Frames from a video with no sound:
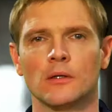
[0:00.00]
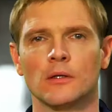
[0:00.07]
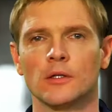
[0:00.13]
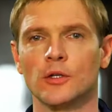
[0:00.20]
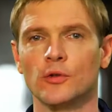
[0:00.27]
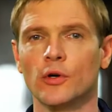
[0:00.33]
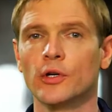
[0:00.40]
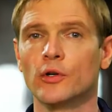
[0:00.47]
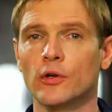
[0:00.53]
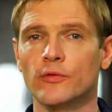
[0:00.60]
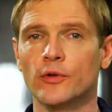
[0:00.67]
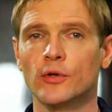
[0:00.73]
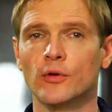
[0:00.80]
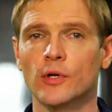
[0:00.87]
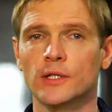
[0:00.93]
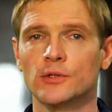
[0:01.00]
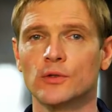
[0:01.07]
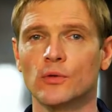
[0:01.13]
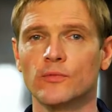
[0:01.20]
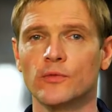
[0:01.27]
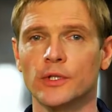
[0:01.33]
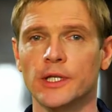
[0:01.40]
The new
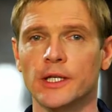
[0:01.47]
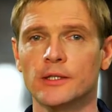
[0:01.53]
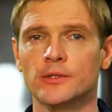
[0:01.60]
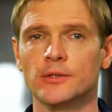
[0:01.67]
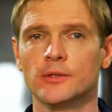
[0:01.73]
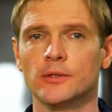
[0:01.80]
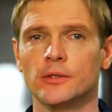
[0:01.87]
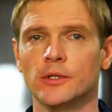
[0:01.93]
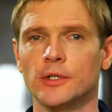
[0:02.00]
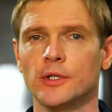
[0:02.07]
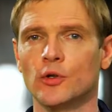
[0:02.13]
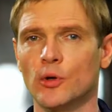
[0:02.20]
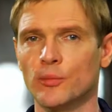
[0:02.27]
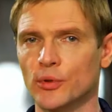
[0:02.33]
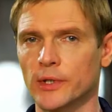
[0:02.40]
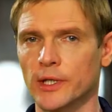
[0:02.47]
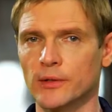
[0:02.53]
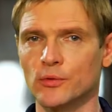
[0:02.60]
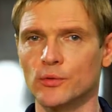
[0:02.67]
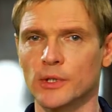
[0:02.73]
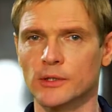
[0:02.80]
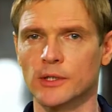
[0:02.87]
configuration is now transmitted
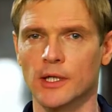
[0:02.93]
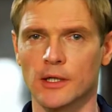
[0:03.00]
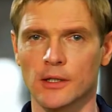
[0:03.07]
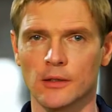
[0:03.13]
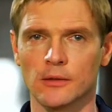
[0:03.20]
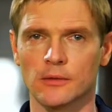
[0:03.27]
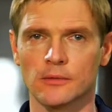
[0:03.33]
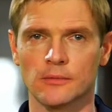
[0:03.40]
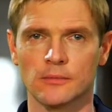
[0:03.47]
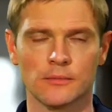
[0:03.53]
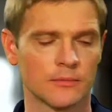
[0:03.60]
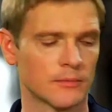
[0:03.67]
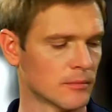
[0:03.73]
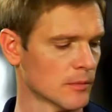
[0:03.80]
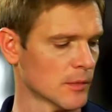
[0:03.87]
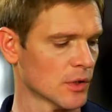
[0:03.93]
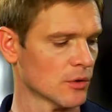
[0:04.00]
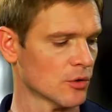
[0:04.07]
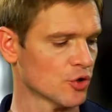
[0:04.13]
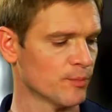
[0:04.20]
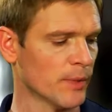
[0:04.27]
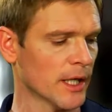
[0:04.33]
to the components.
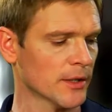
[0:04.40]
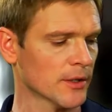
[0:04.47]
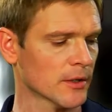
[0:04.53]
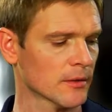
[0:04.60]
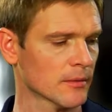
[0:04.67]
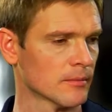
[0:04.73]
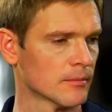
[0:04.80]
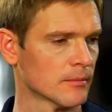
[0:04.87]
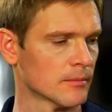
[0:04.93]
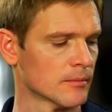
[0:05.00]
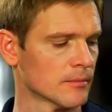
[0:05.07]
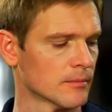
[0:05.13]
Save.